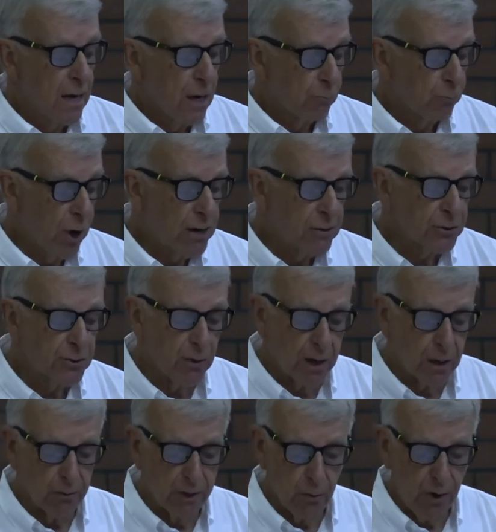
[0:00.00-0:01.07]
Prior to our
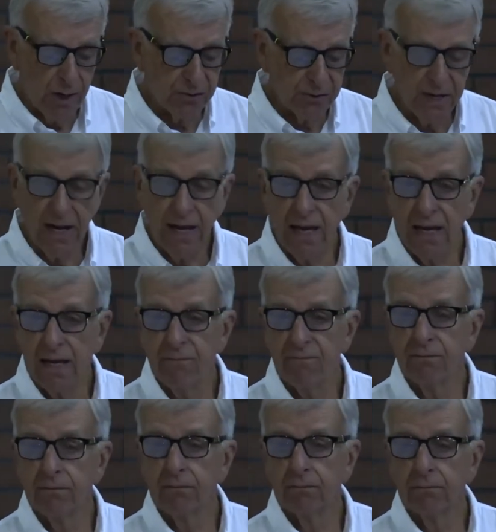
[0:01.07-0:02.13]
request today,
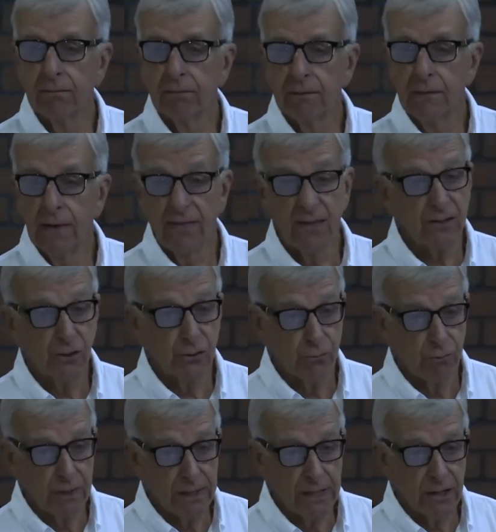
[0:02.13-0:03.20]
and this is
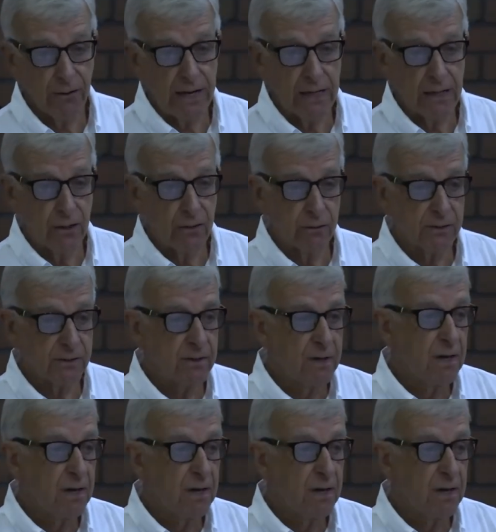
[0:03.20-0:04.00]
really great news,